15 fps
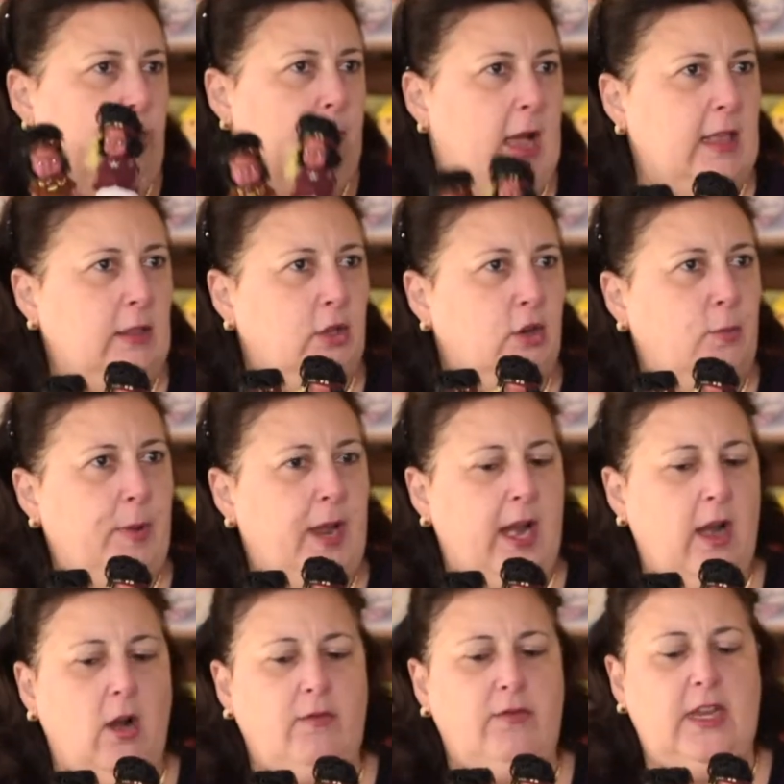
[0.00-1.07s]
My little
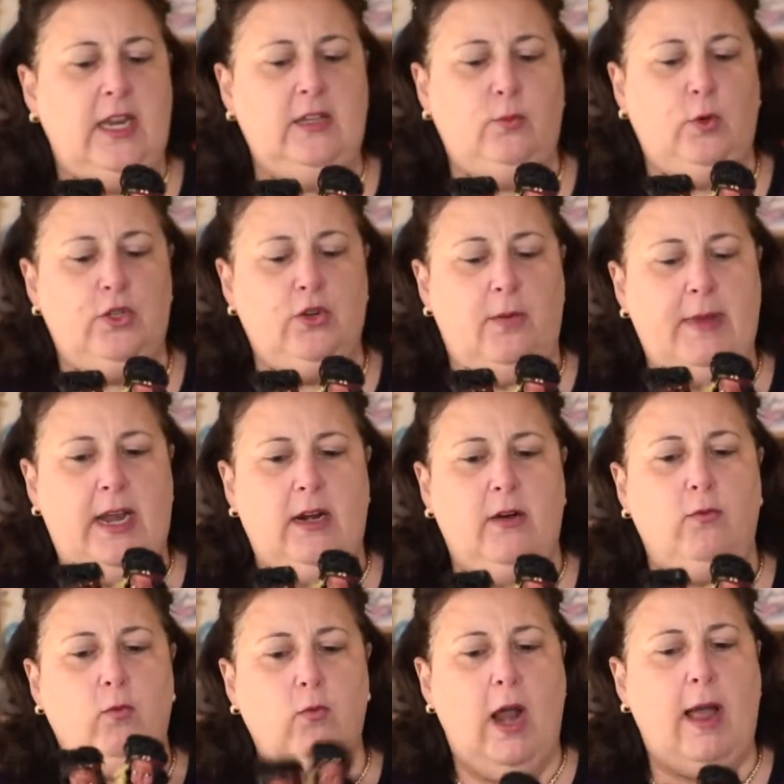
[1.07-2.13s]
pair of these, which are made
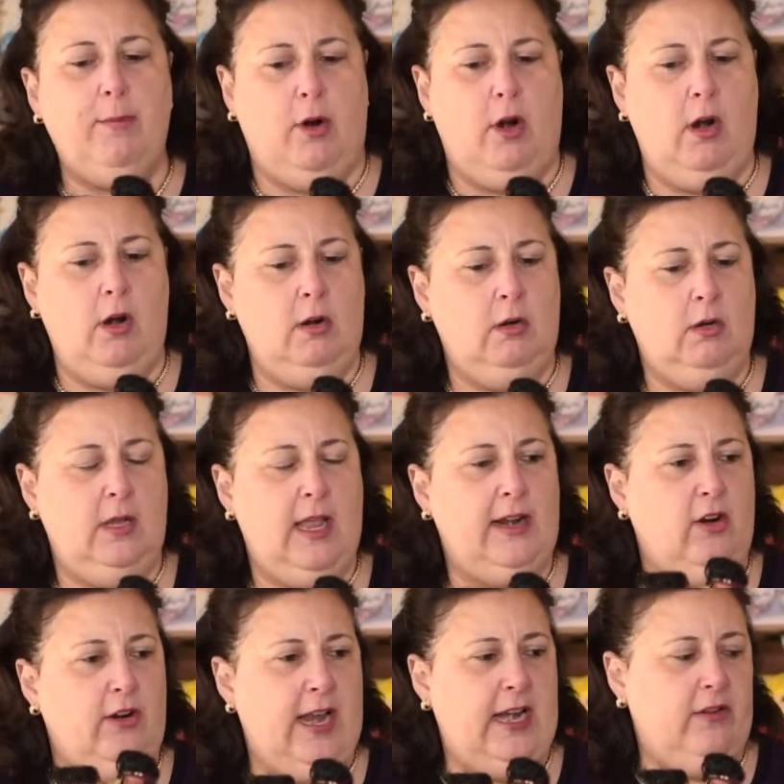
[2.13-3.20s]
of rubber and
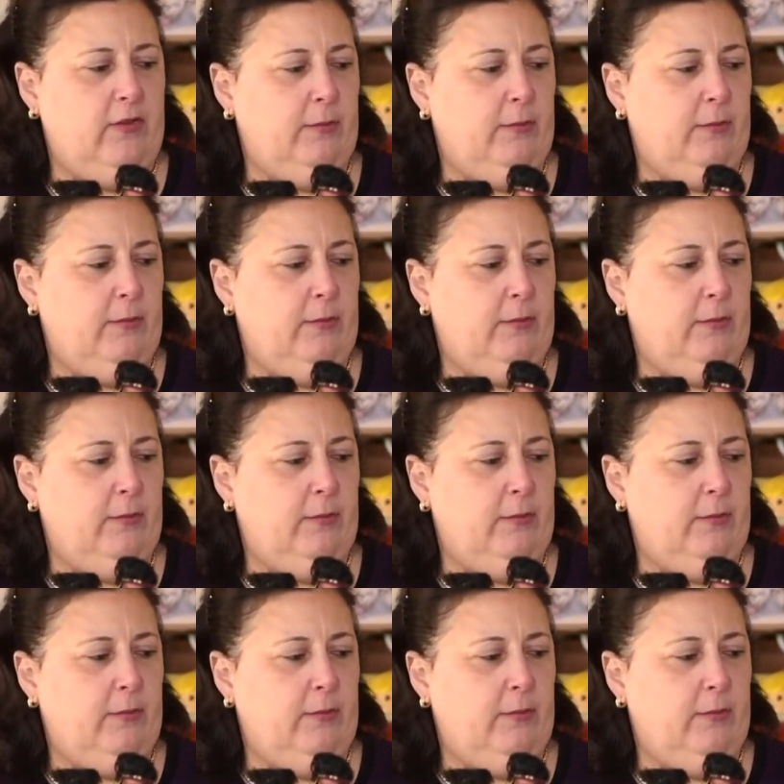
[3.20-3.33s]
are Native